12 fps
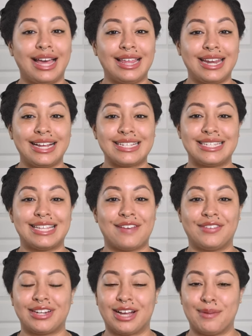highlighting
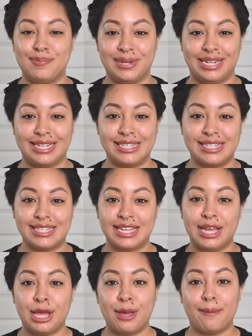7 companies,
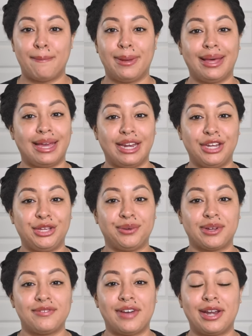but you
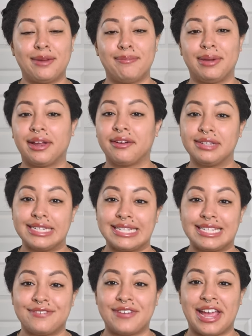can find a bigger list of